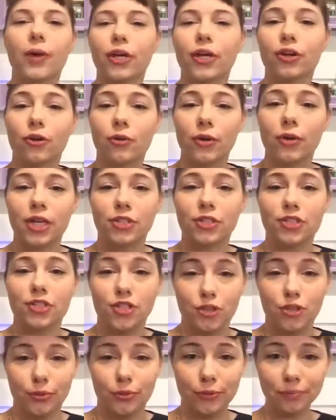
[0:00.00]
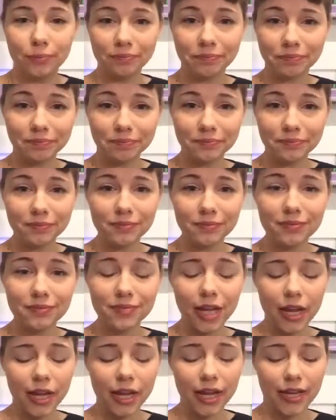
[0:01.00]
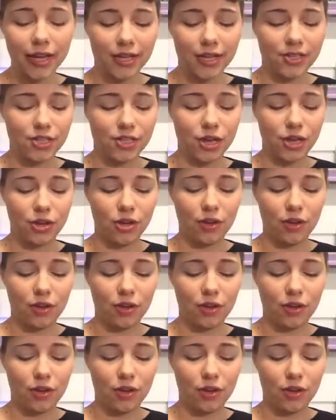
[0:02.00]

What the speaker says: you're going to do is